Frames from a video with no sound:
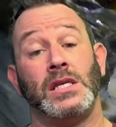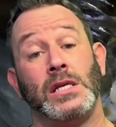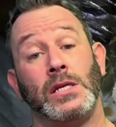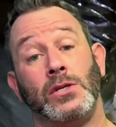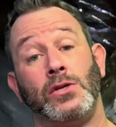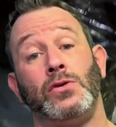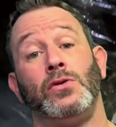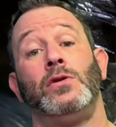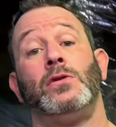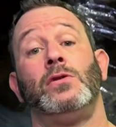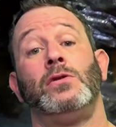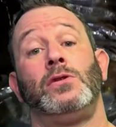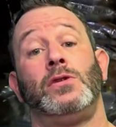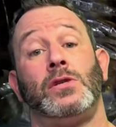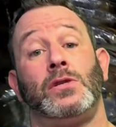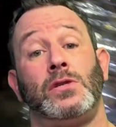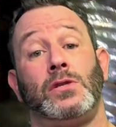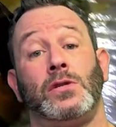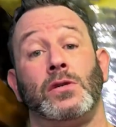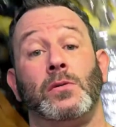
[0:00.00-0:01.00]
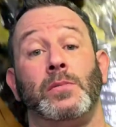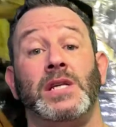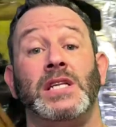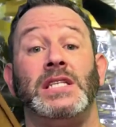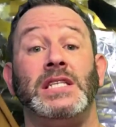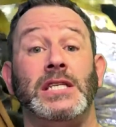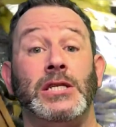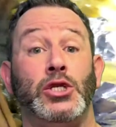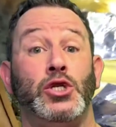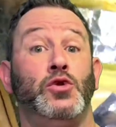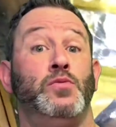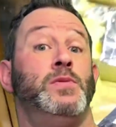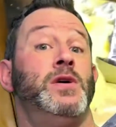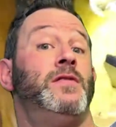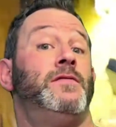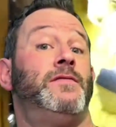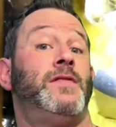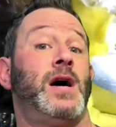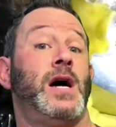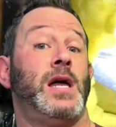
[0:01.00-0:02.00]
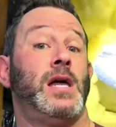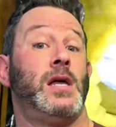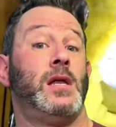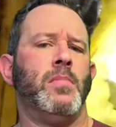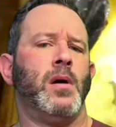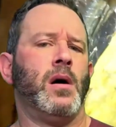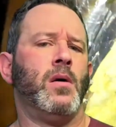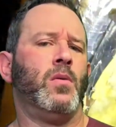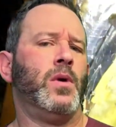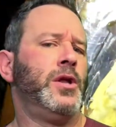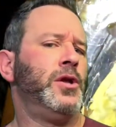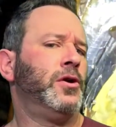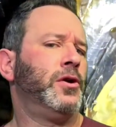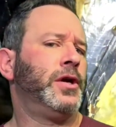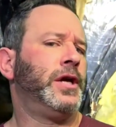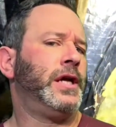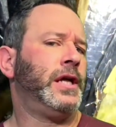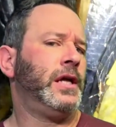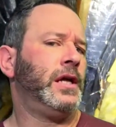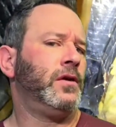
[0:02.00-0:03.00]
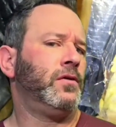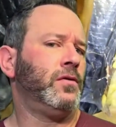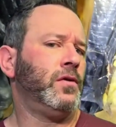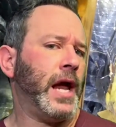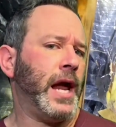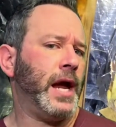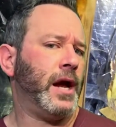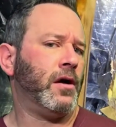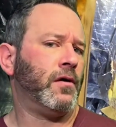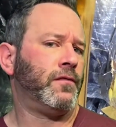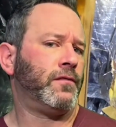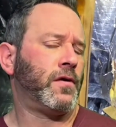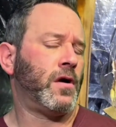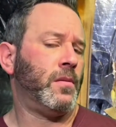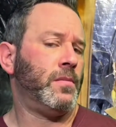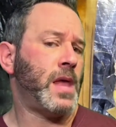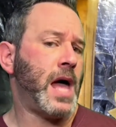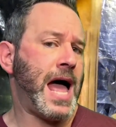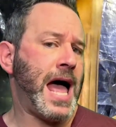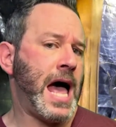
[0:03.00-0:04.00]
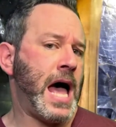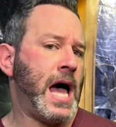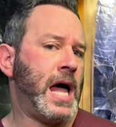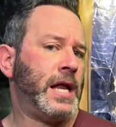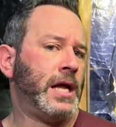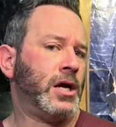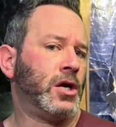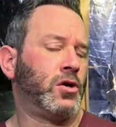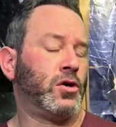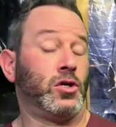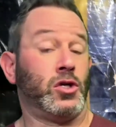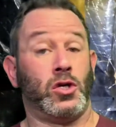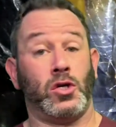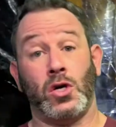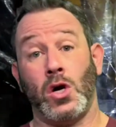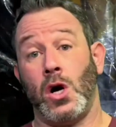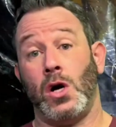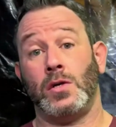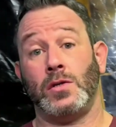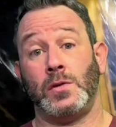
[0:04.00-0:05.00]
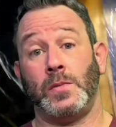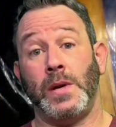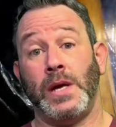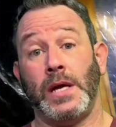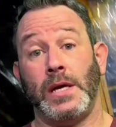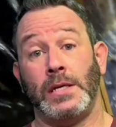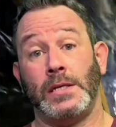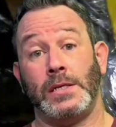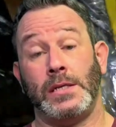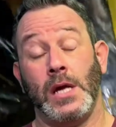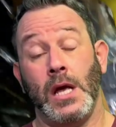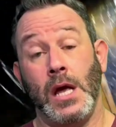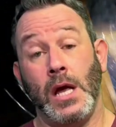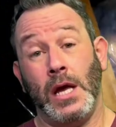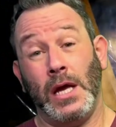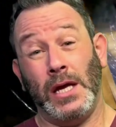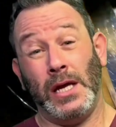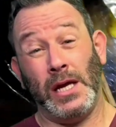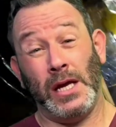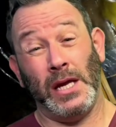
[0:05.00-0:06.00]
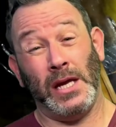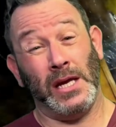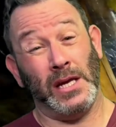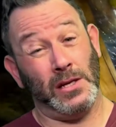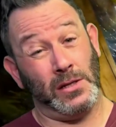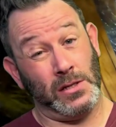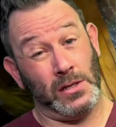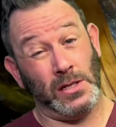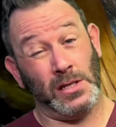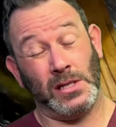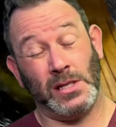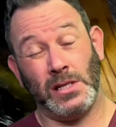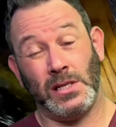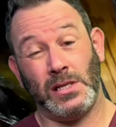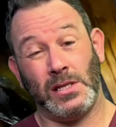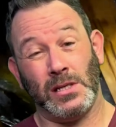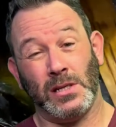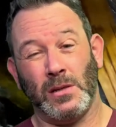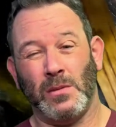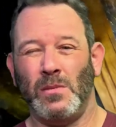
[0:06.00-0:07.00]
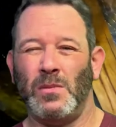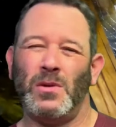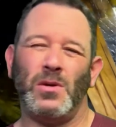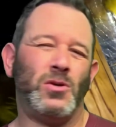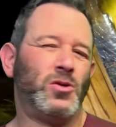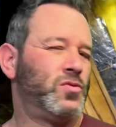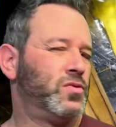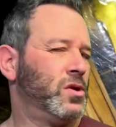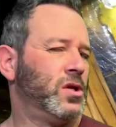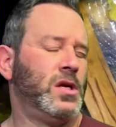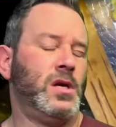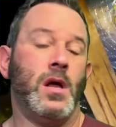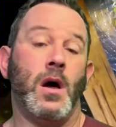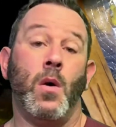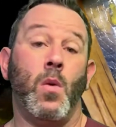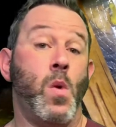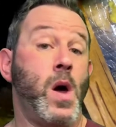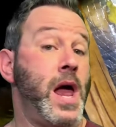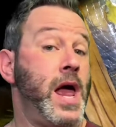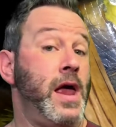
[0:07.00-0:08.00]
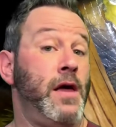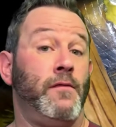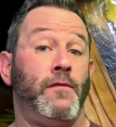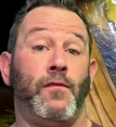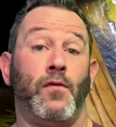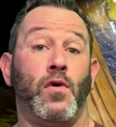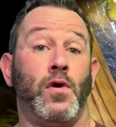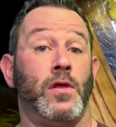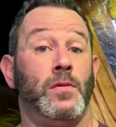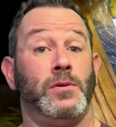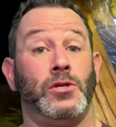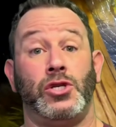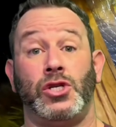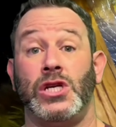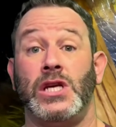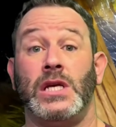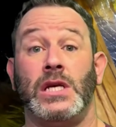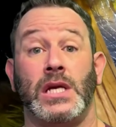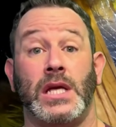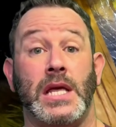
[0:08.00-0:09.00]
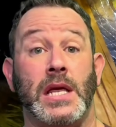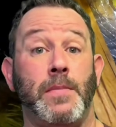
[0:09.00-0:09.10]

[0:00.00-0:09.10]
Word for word: into the system and dehumidify it. But when you're getting air from the attic or the crawl space, getting into the system, there's really no way for the machine to